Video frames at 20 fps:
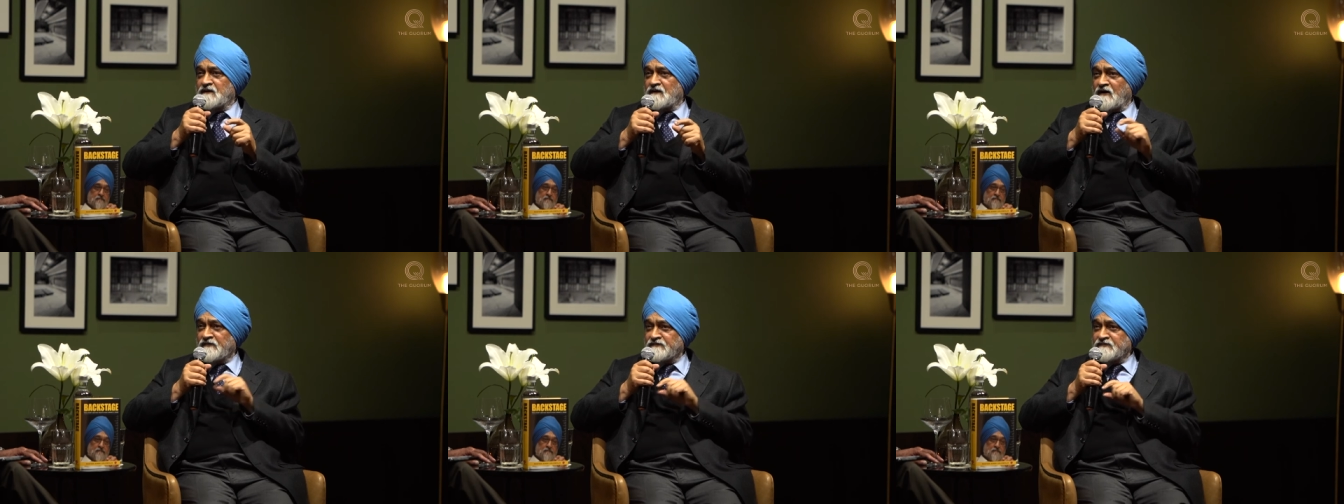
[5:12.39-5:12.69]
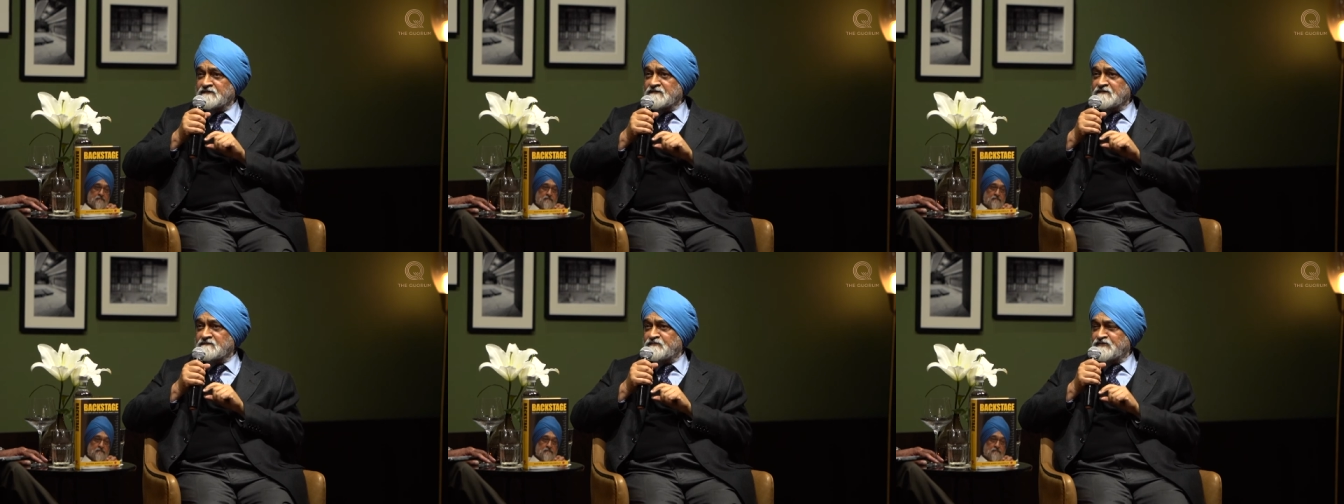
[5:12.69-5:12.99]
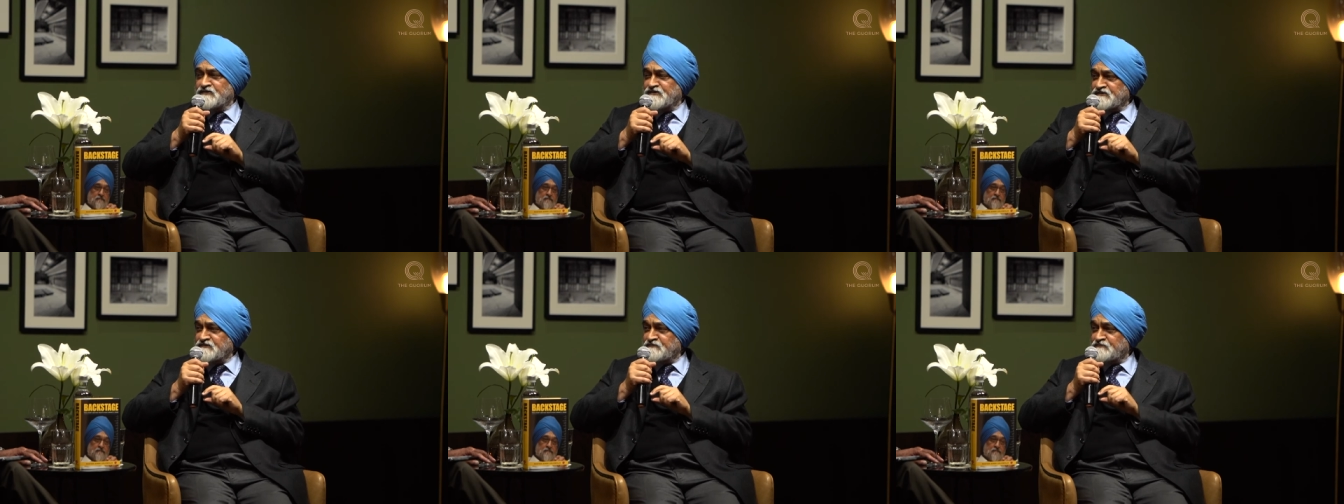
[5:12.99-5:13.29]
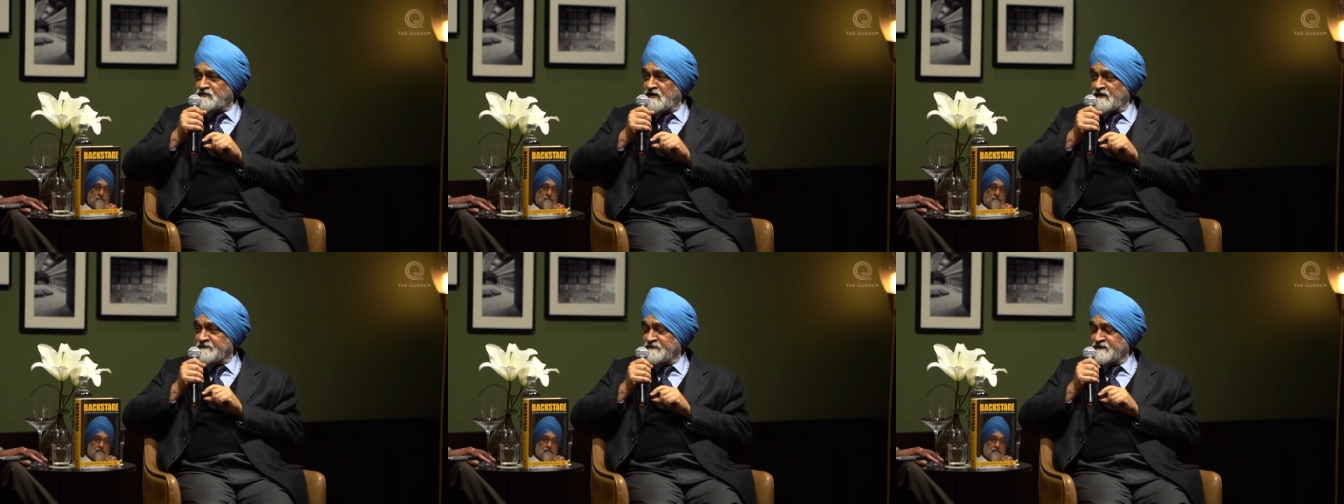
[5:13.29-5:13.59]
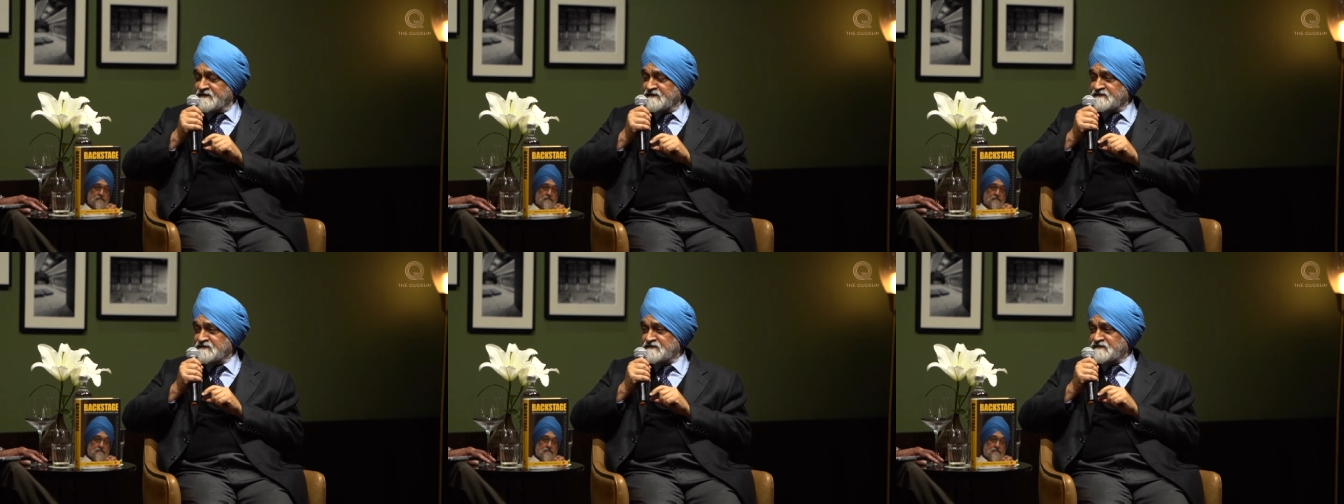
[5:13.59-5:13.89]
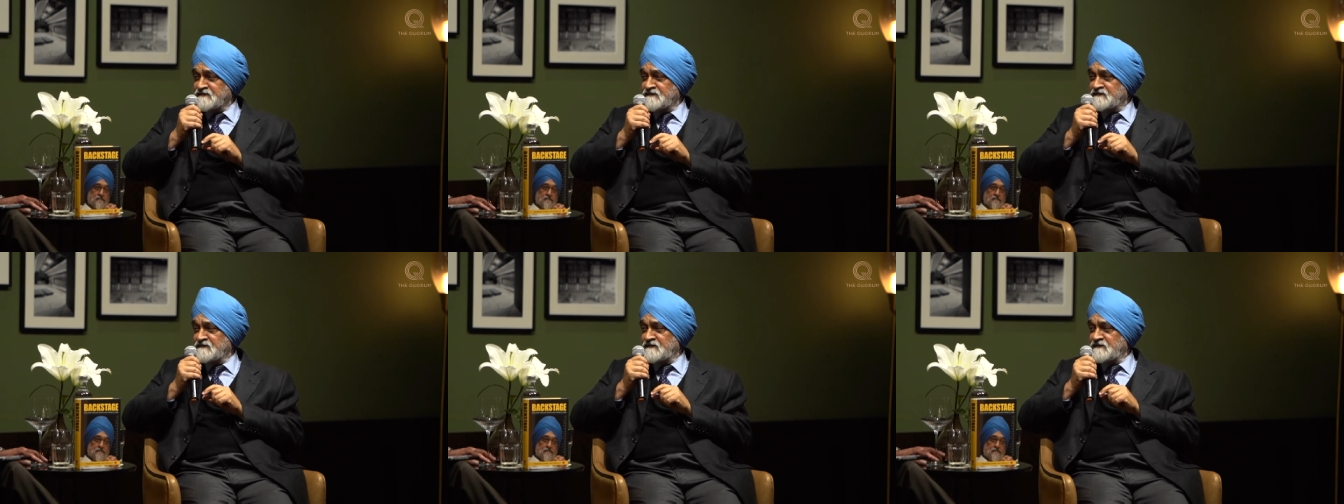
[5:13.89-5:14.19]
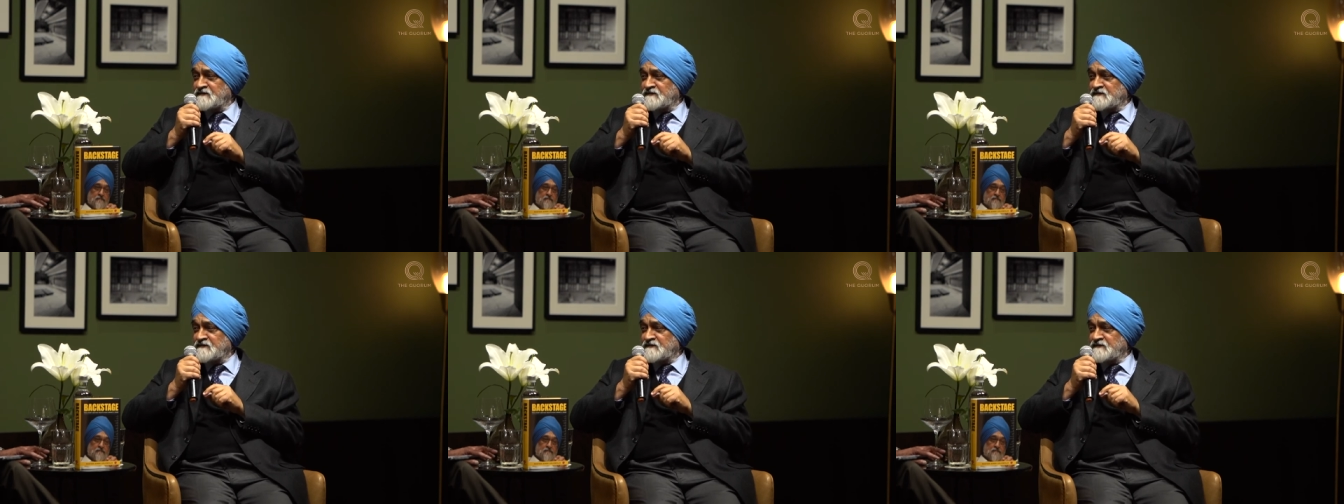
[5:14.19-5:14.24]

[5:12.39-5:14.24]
current British Prime Minister